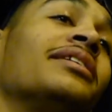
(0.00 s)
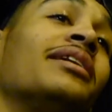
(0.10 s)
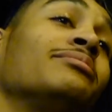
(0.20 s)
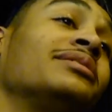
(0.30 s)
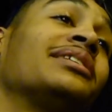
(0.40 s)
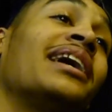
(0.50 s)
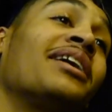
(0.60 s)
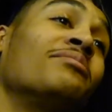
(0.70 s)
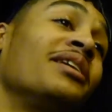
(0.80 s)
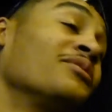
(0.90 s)
I'm just glad
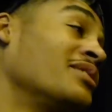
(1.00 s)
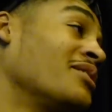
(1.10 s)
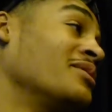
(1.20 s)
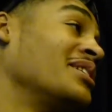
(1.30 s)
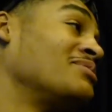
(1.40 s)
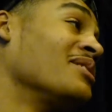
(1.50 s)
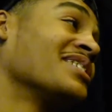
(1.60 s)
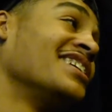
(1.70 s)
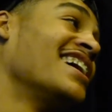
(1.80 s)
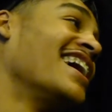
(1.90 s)
I made it when I
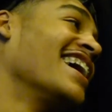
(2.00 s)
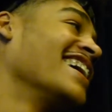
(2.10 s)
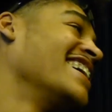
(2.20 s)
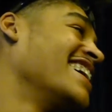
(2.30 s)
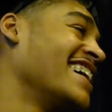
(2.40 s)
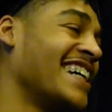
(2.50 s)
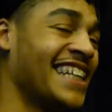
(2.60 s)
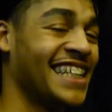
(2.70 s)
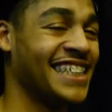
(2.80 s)
was.